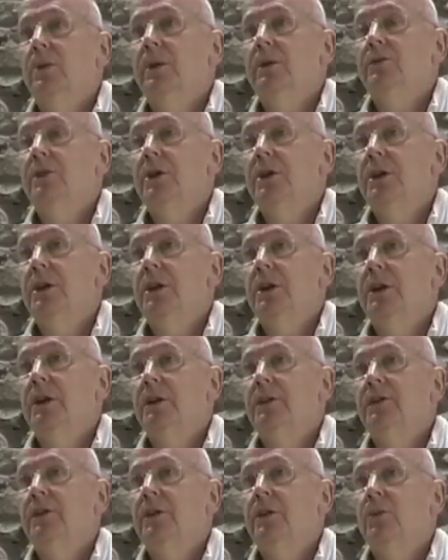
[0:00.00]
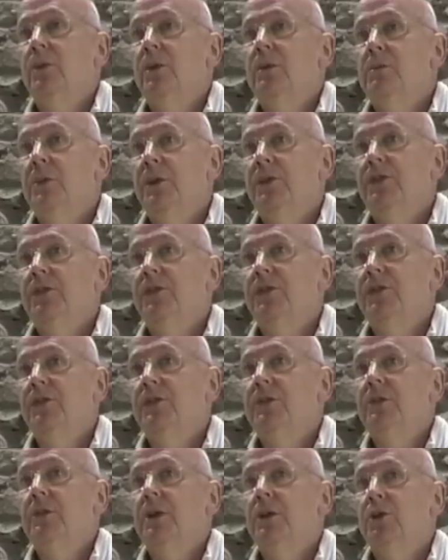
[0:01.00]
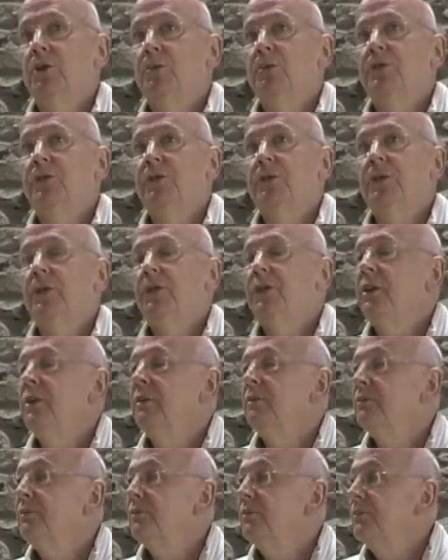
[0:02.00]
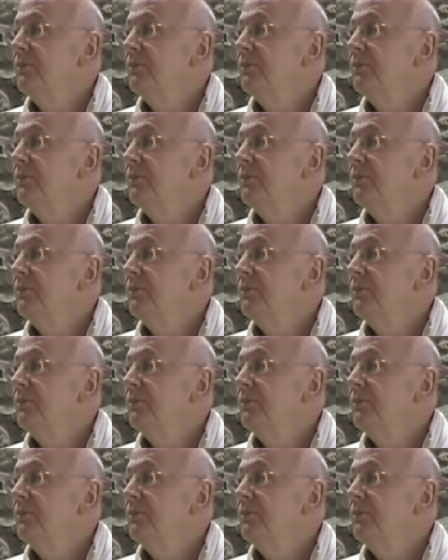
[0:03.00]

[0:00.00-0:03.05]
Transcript: We realize that we missed an opportunity,